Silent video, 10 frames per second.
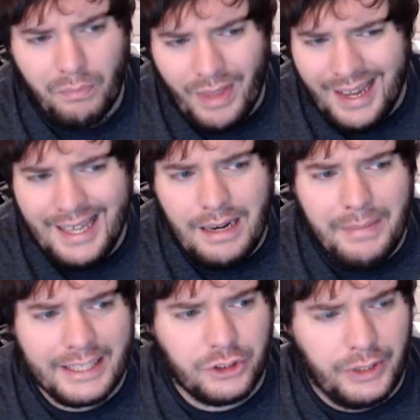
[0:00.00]
And it
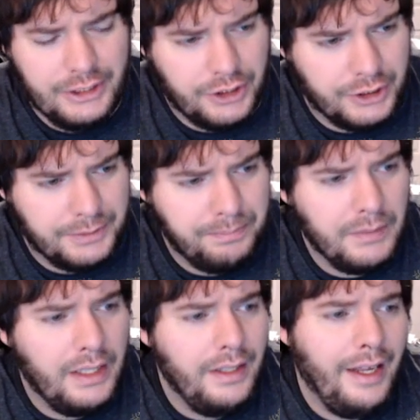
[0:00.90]
makes creatures.
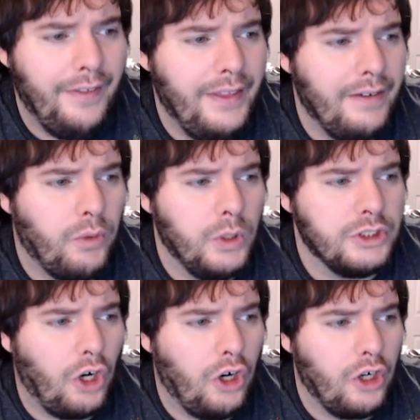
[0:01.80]
And then, of course,
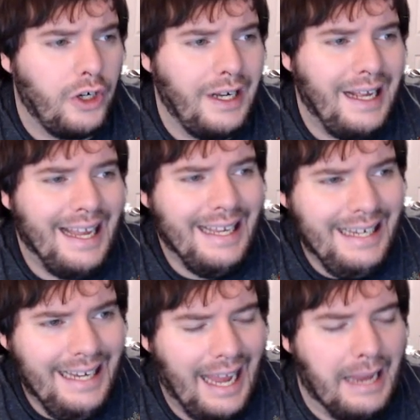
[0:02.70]
our
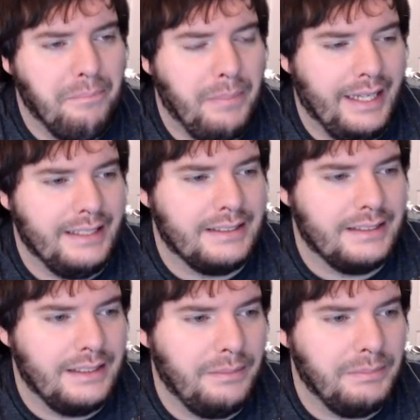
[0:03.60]
in-game piece,
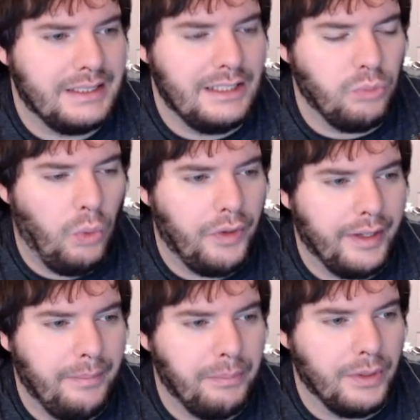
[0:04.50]
besides Wandering
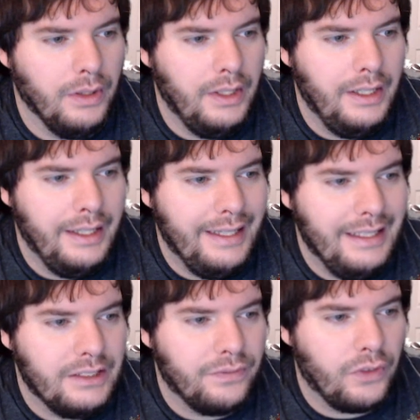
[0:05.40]
Emperor,
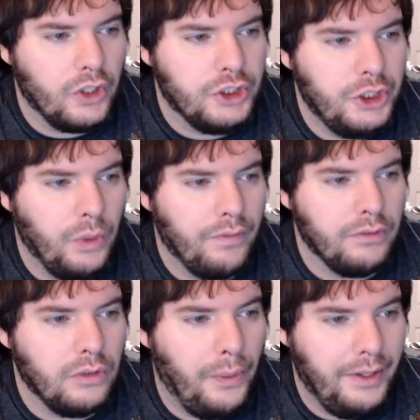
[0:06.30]
is Virtue of
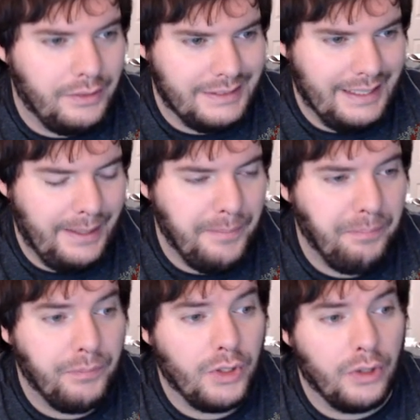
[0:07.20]
Loyalty.
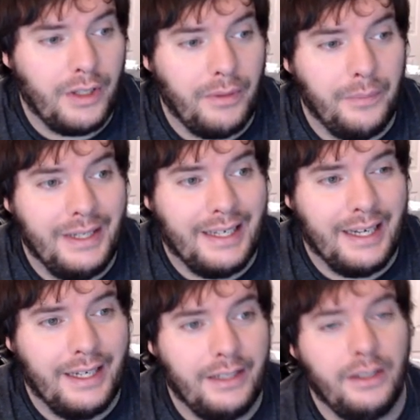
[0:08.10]
So that way we
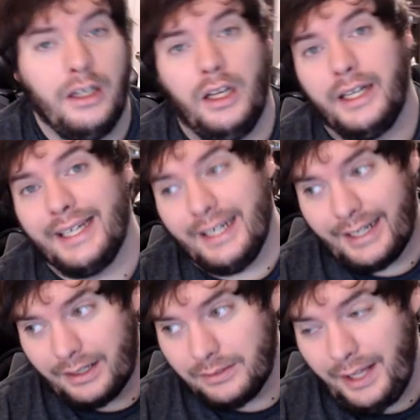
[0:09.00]
can get it
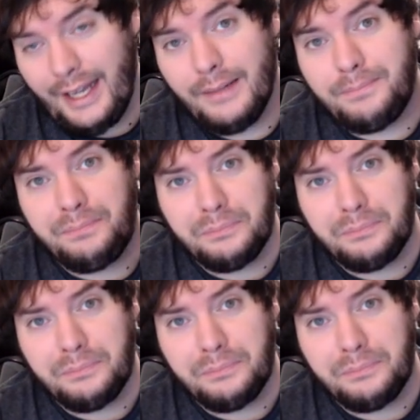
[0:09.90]
down late,